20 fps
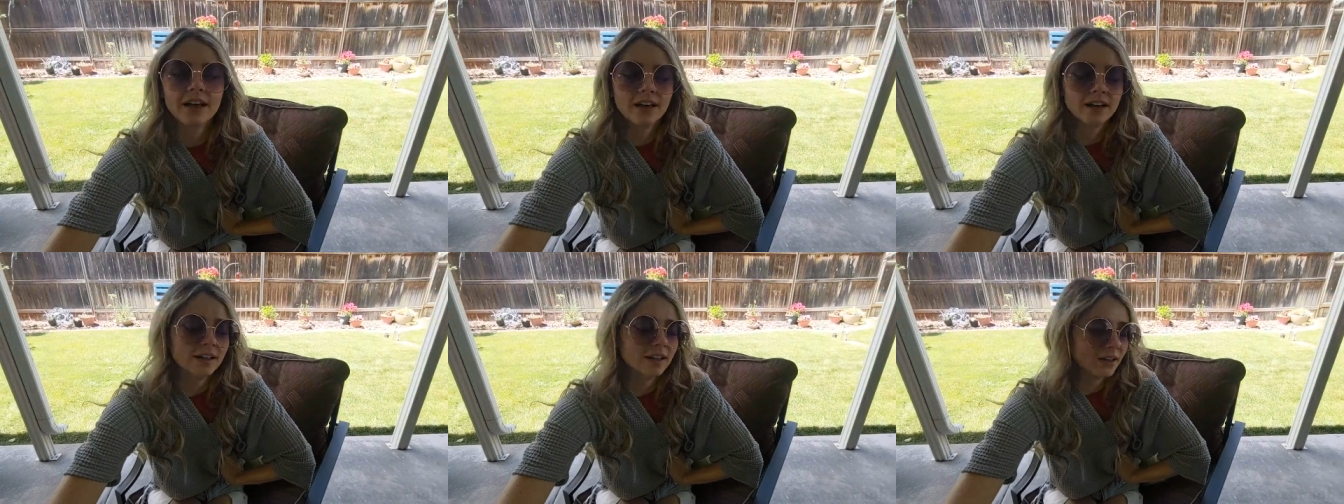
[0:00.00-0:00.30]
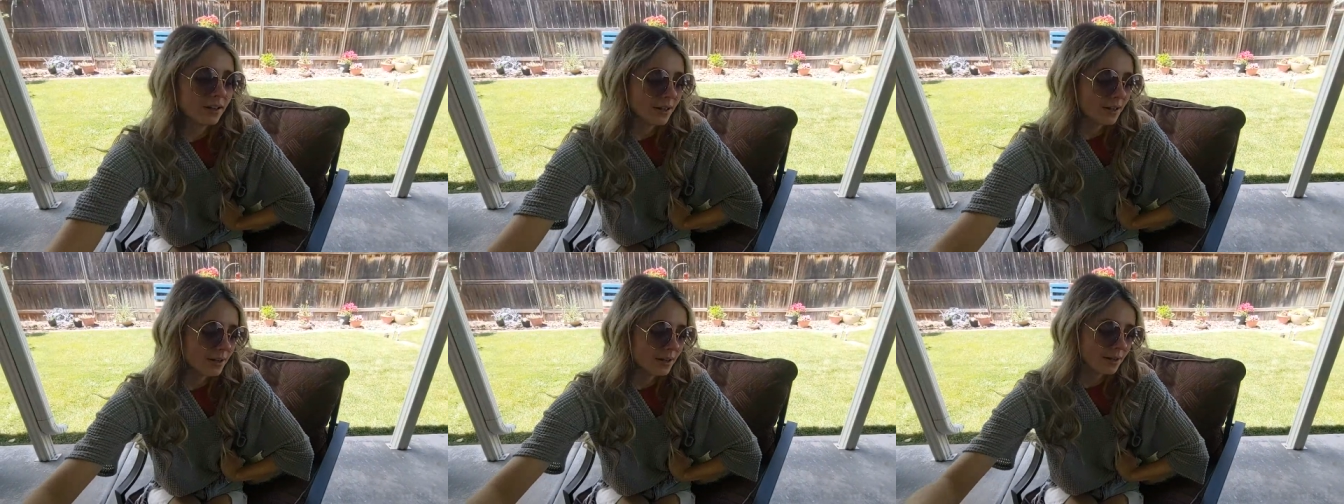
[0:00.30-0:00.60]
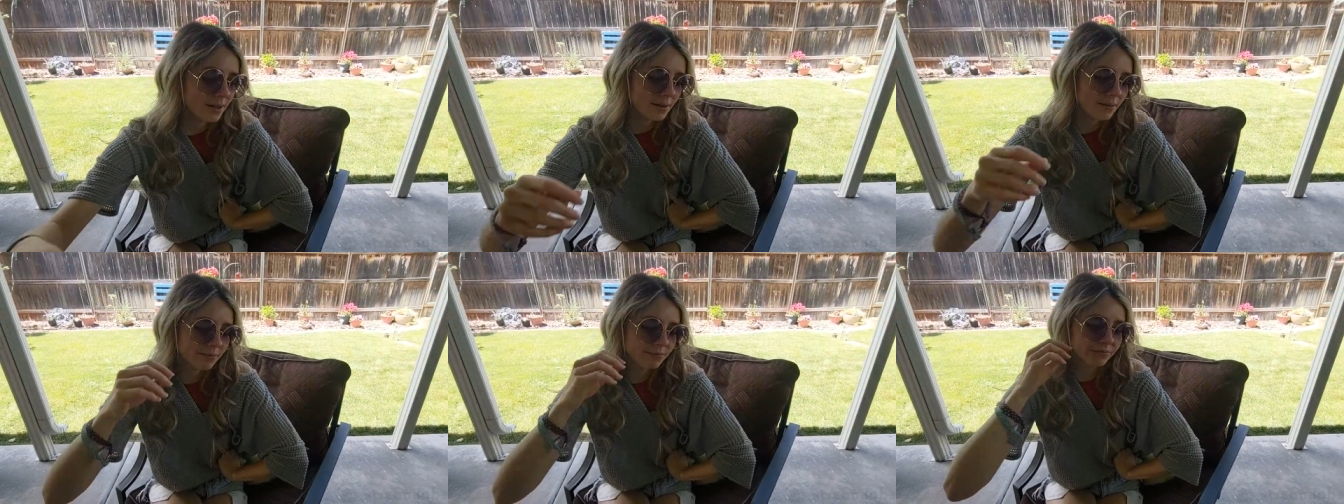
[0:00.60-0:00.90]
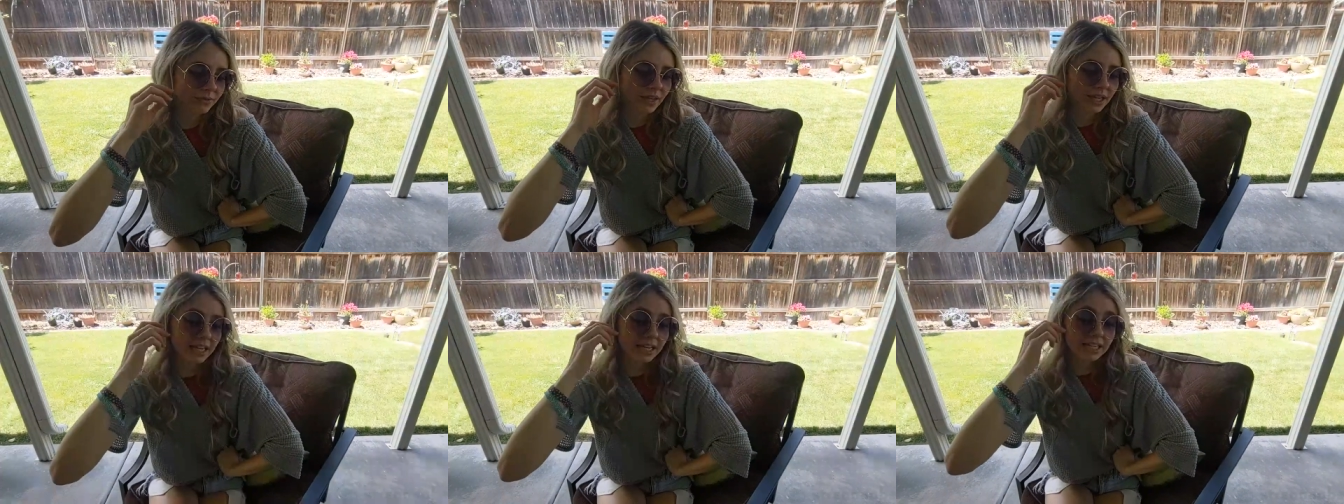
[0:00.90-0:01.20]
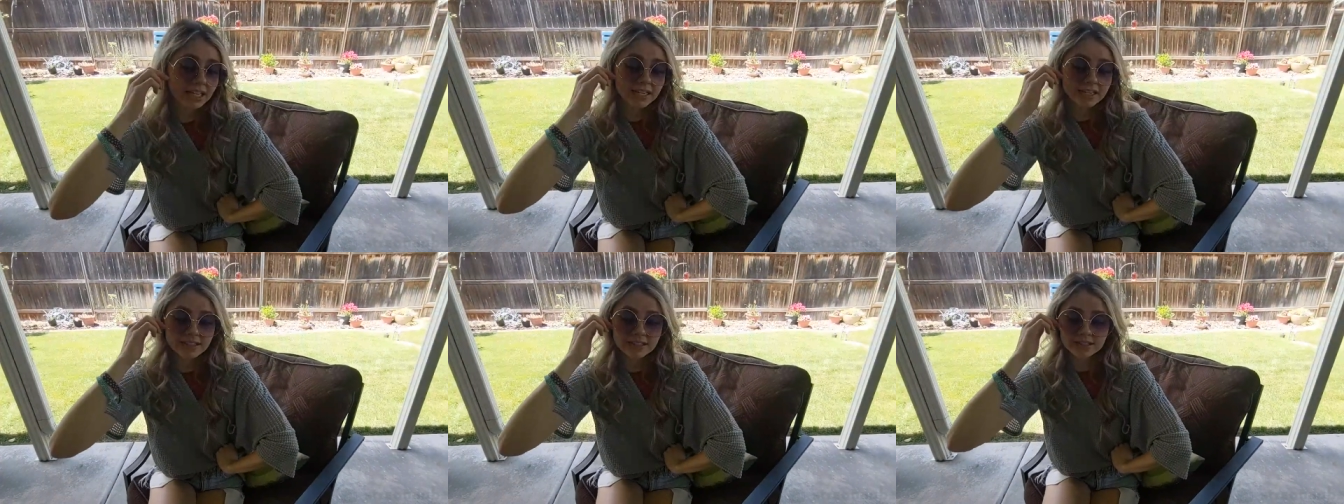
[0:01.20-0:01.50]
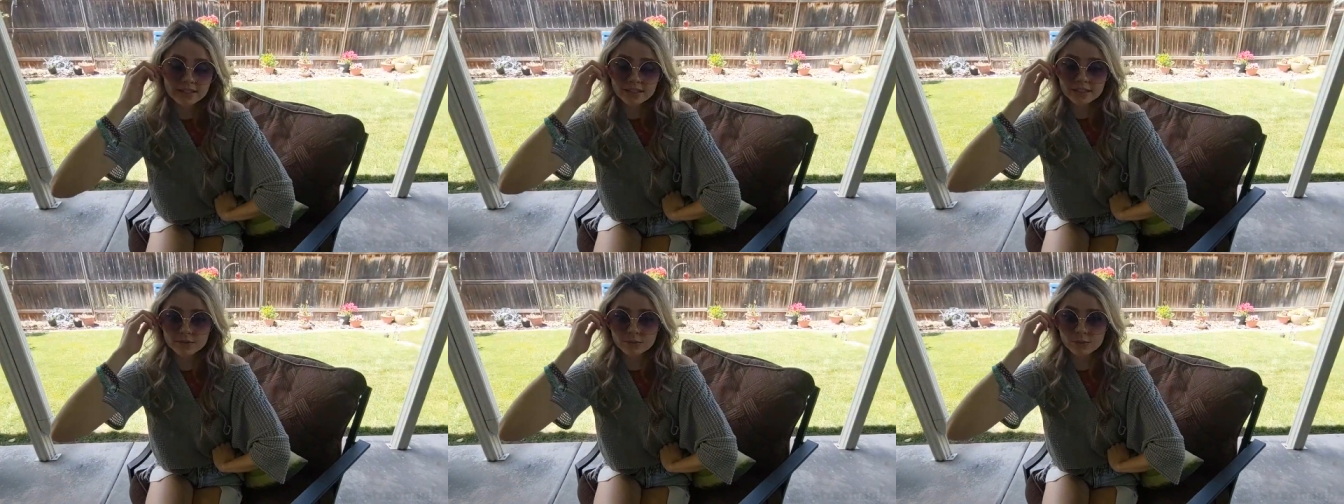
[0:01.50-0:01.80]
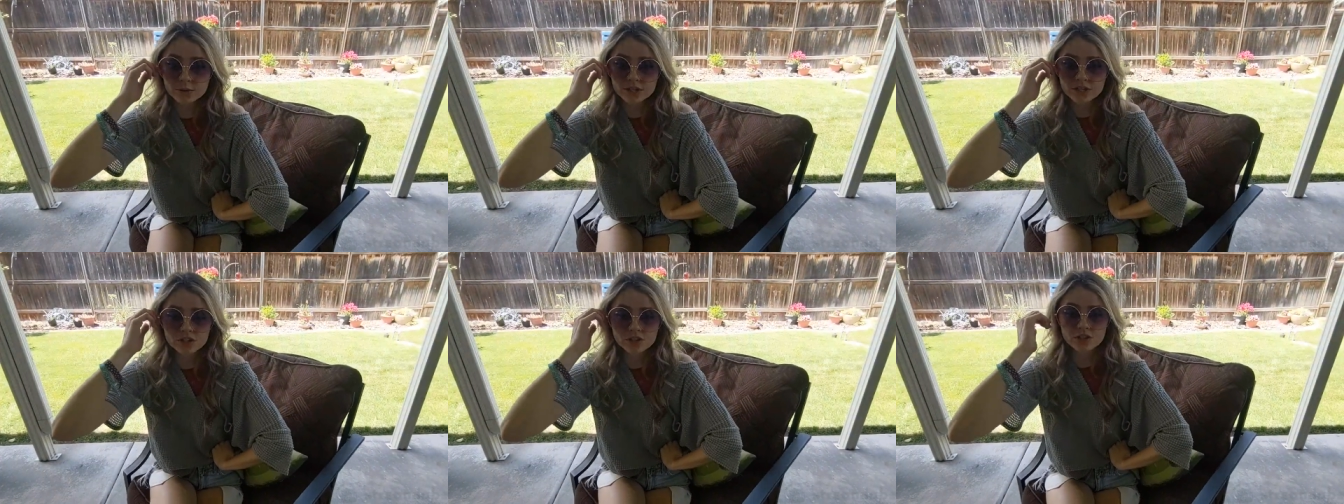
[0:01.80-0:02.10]
Um, it is,
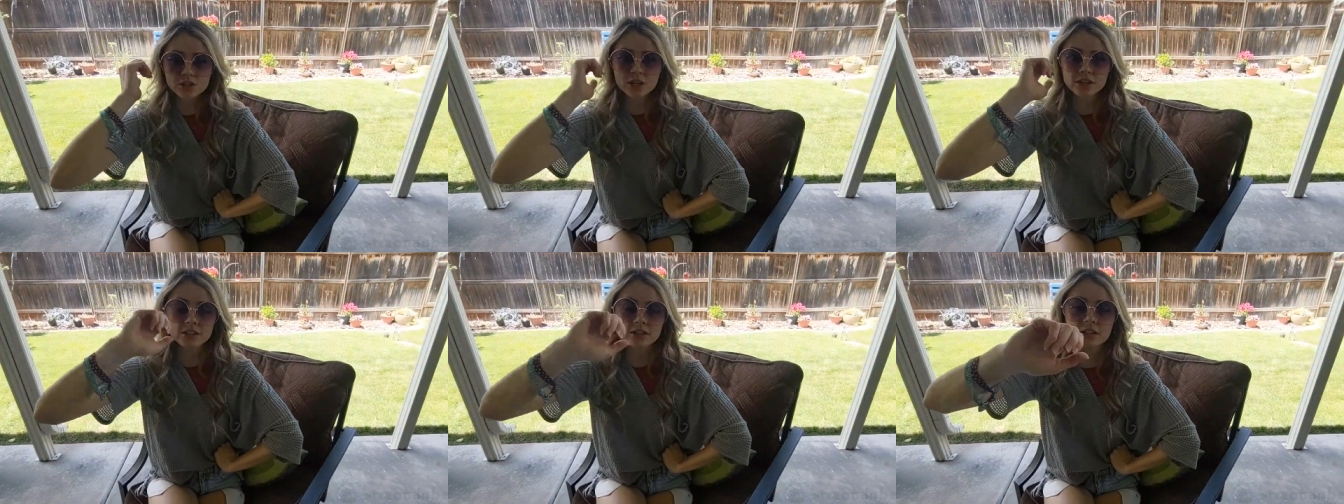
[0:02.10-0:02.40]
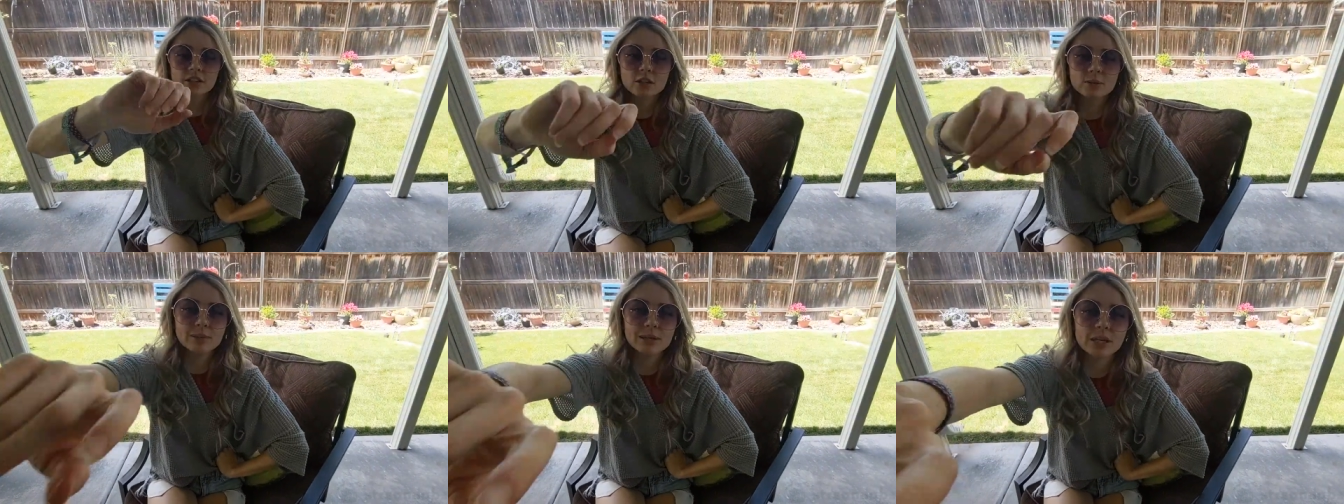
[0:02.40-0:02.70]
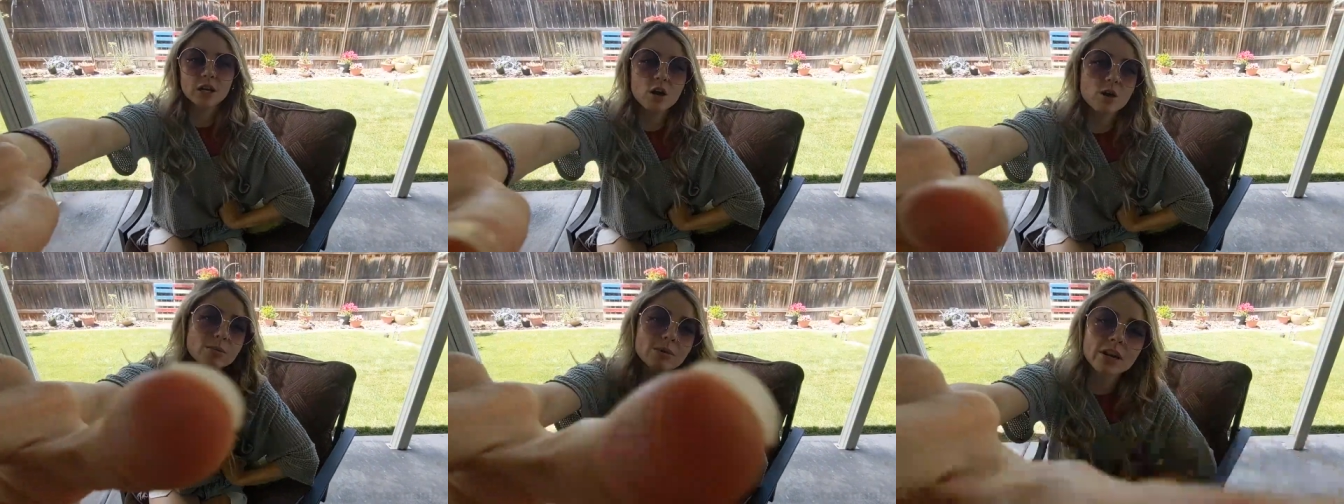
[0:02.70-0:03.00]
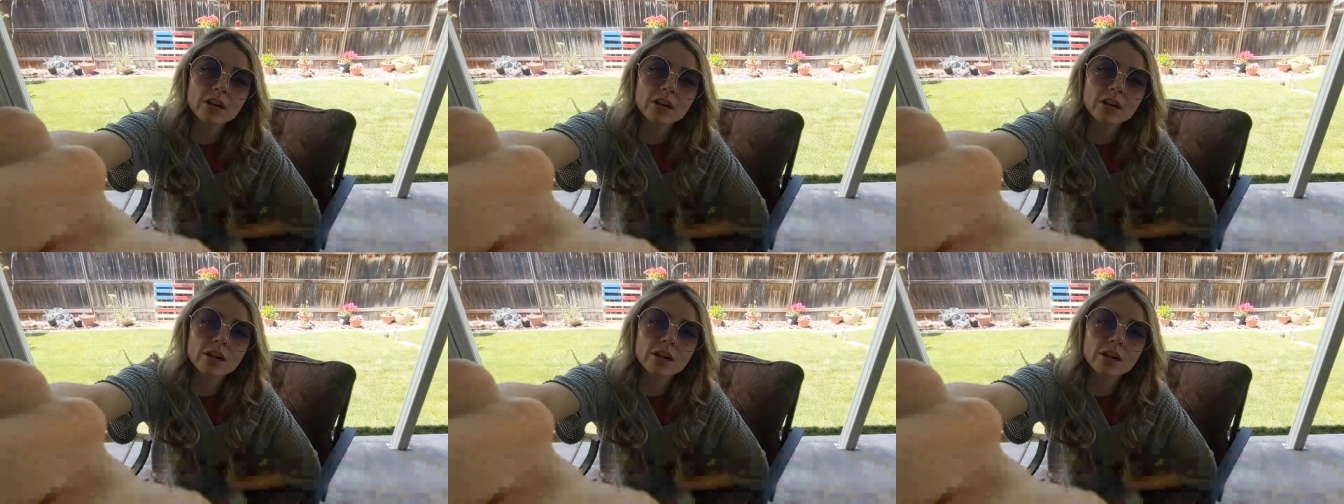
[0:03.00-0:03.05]
we just checked a little bit ago,